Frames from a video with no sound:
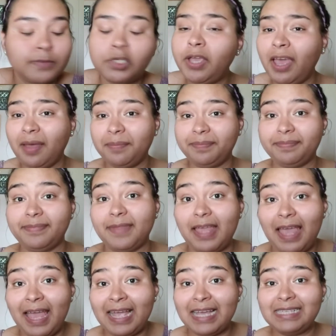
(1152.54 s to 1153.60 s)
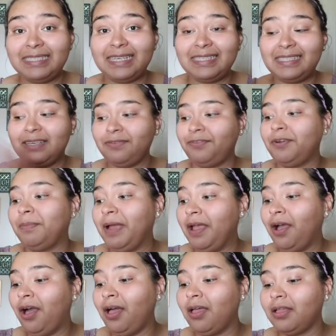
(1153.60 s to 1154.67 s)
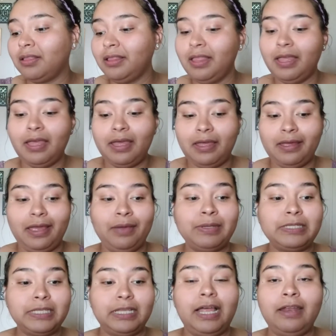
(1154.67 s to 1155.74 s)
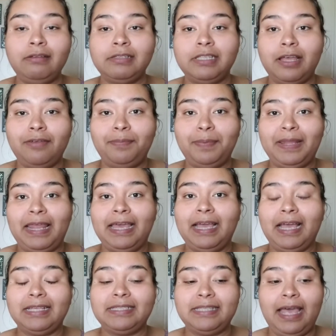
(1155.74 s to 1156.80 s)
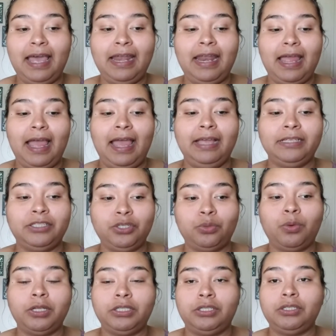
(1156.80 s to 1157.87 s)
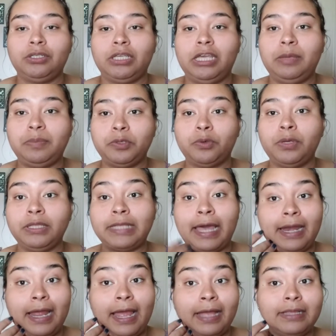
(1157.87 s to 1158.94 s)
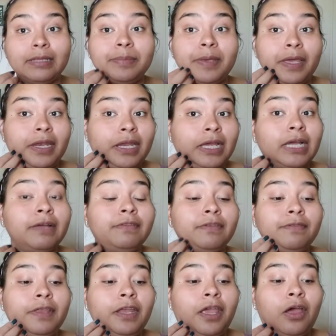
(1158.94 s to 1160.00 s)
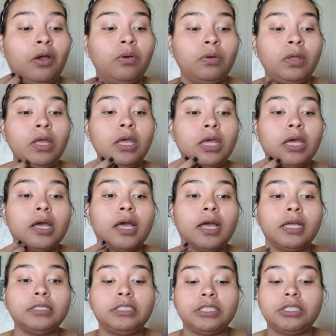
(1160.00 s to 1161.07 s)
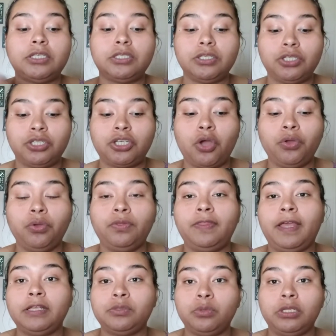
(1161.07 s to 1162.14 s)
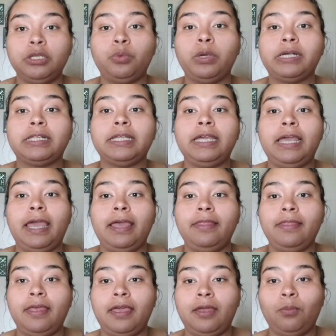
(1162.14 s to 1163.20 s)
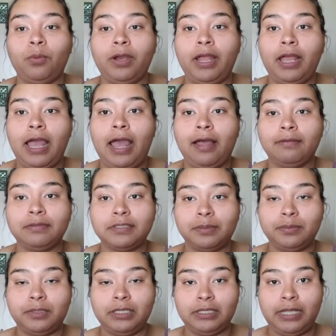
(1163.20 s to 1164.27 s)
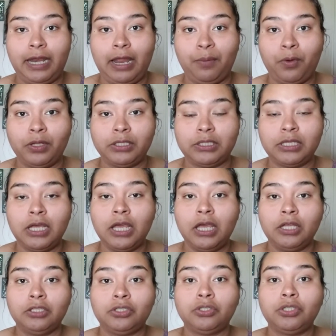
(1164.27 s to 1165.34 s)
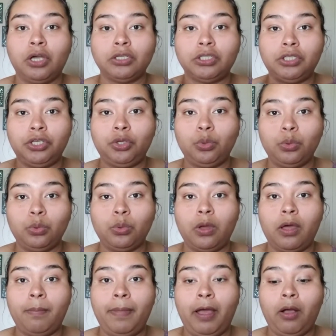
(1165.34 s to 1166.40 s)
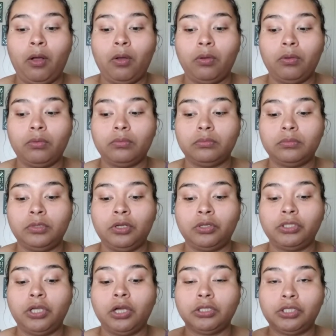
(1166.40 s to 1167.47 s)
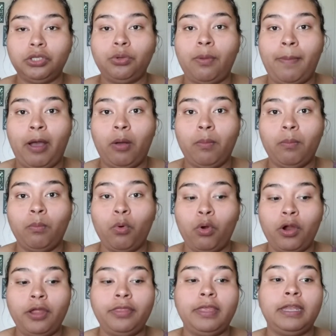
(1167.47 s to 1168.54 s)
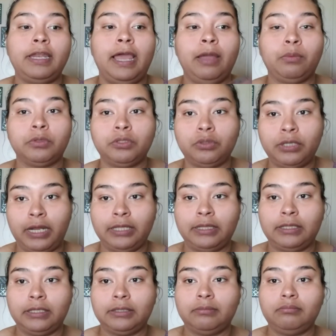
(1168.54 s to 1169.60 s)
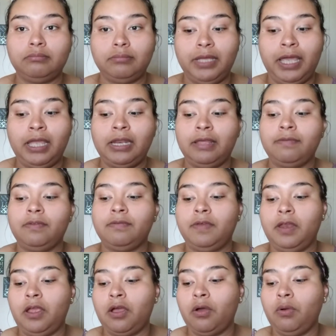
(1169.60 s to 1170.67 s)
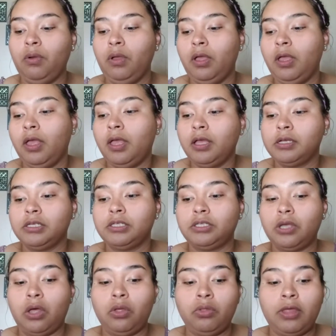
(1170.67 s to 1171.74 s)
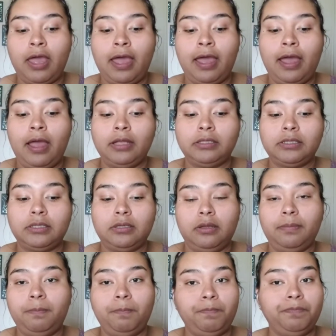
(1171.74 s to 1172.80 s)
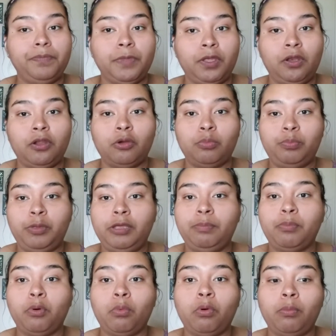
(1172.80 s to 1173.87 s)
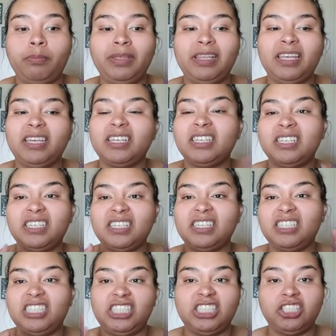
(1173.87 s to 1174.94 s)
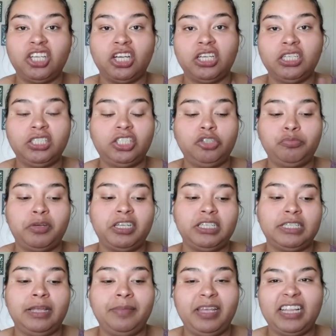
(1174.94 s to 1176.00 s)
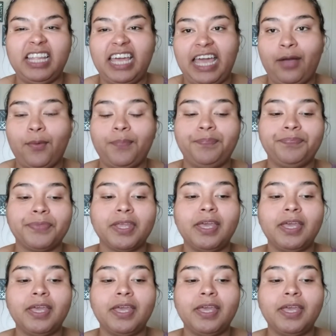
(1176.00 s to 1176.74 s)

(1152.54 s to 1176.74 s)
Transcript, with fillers: So yeah, I guess that's it for my haul. It was a lot of stuff, but like I said, I do want to keep doing that at the beginning of the video. Uh, just show you things really quickly, and then when I have something that I want to talk to you about, you know, talk to you about more, then I will do it at the end of the video, so that, you know, people won't be like, uh, she's talking too much, let me click out.